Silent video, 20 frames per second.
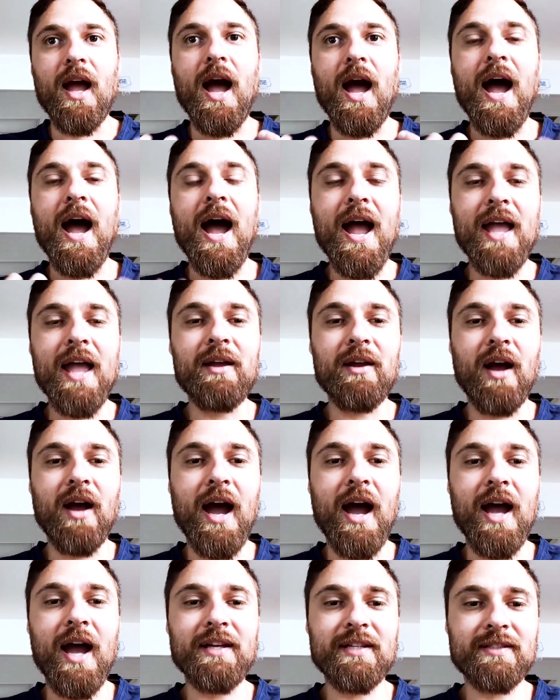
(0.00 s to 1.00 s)

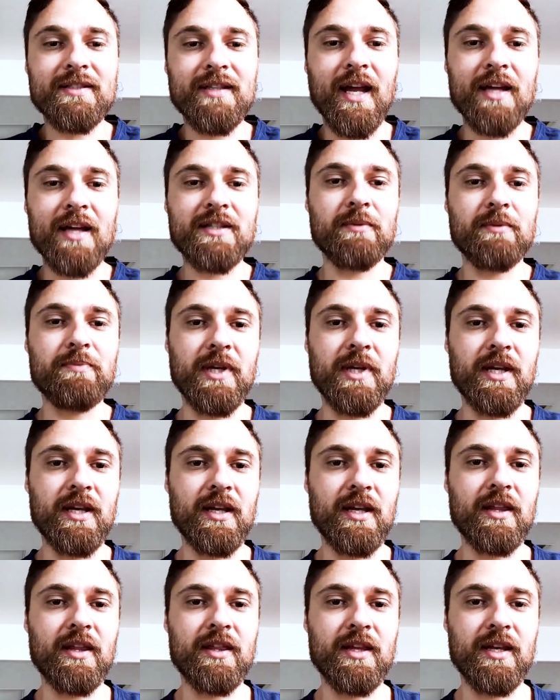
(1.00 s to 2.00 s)
I decided to
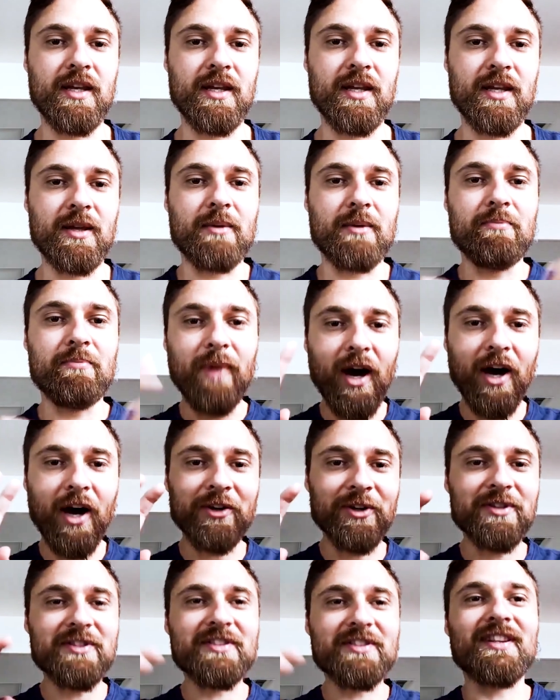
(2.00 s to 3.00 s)
be the
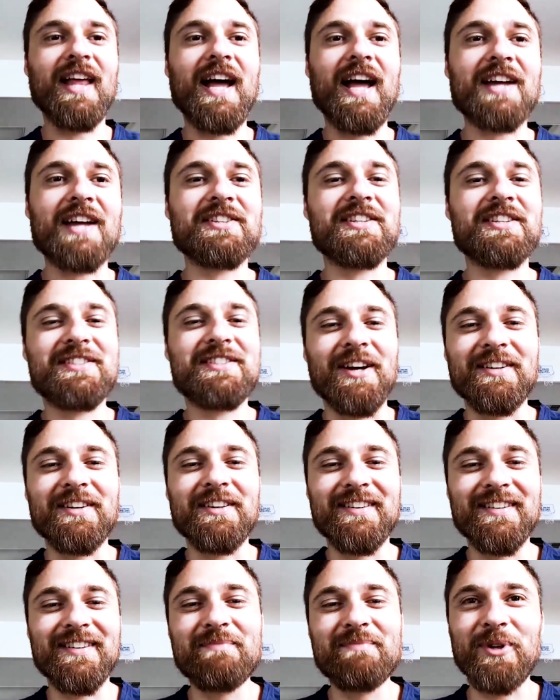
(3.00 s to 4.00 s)
model / stunt
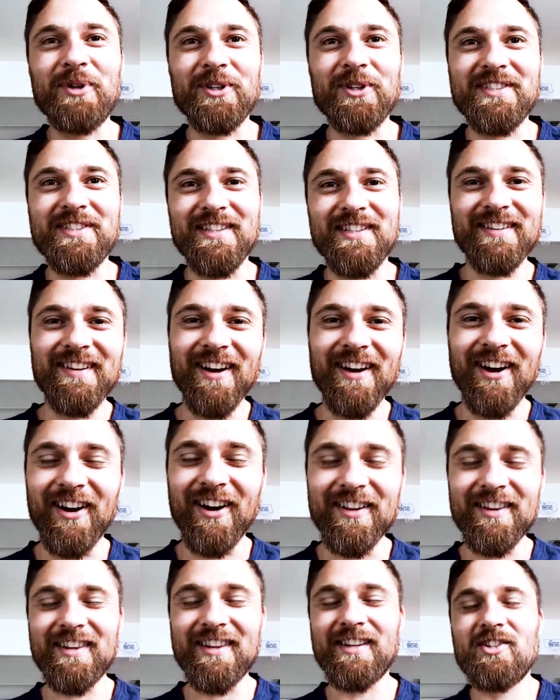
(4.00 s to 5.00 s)
person
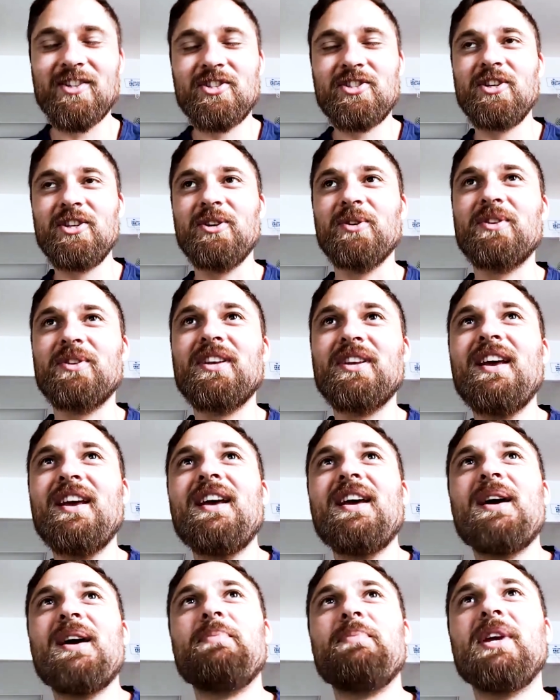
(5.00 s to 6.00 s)
on this shoot
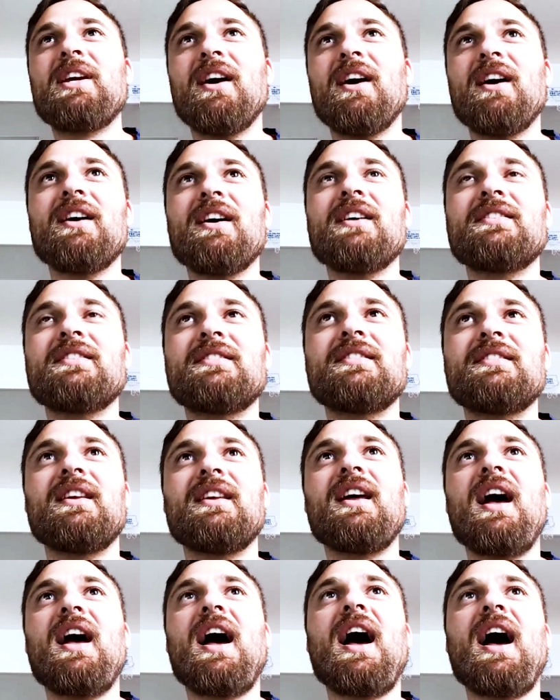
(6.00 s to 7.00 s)
because
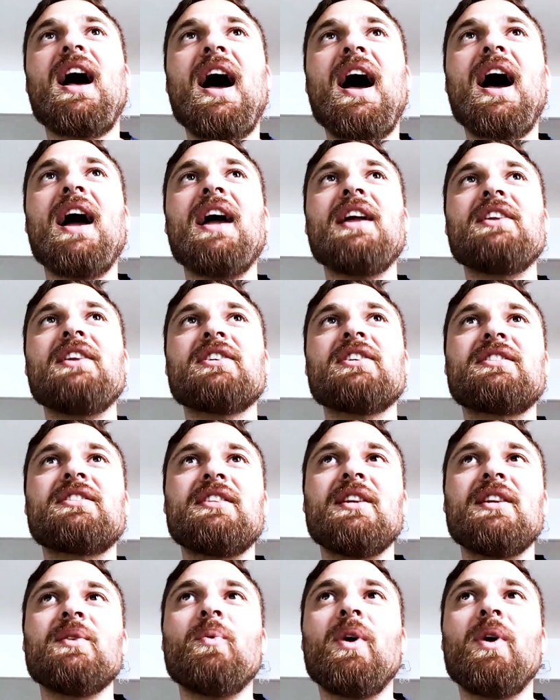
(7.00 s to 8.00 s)
I just
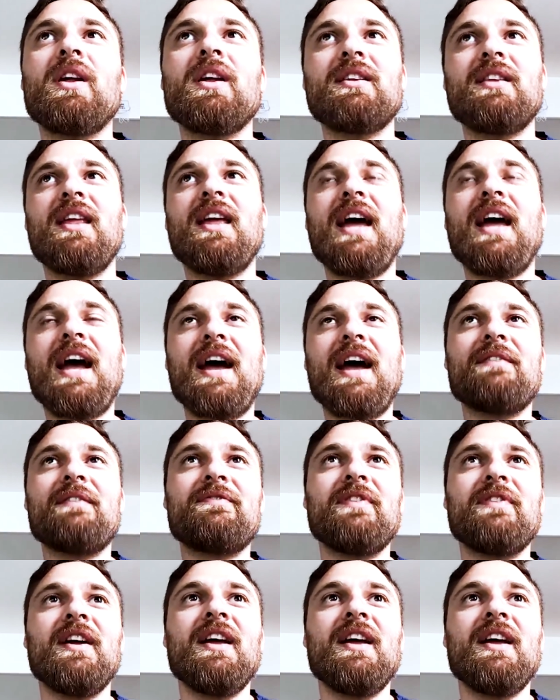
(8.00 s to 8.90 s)
didn't want to have